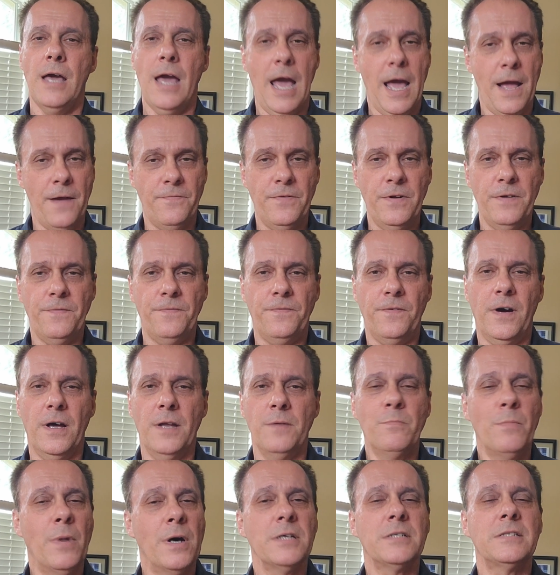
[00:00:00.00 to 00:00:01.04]
Every
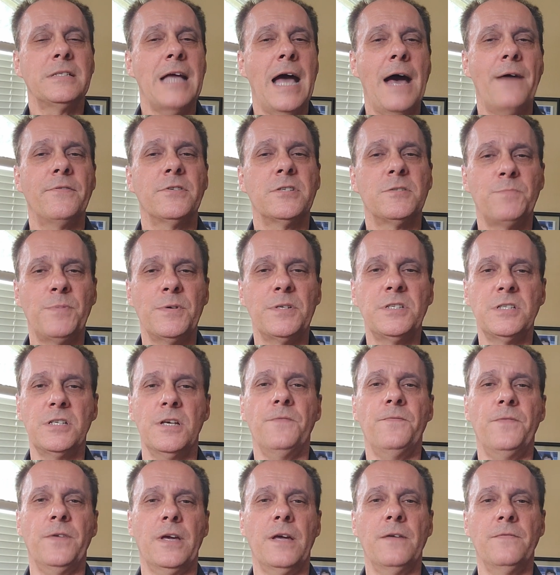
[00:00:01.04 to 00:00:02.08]
fund must have a
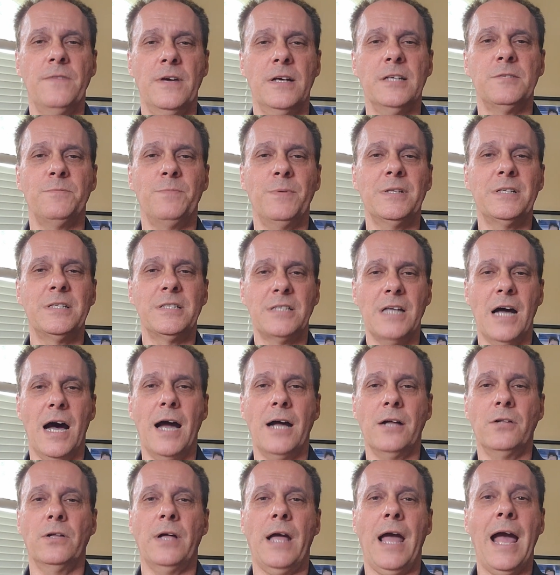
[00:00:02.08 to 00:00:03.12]
specific investment
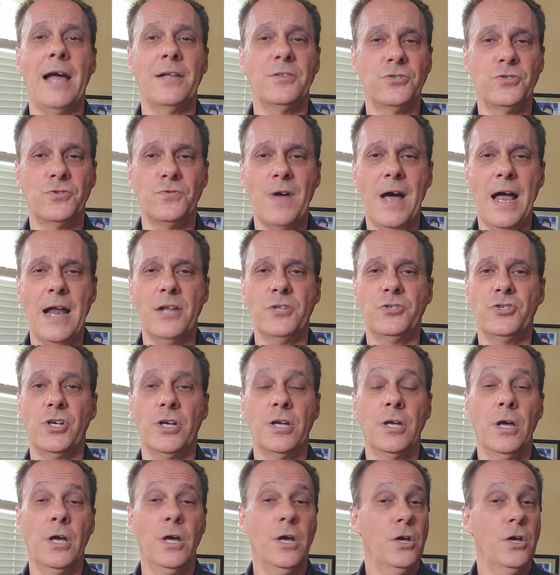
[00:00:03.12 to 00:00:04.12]
style and strategy.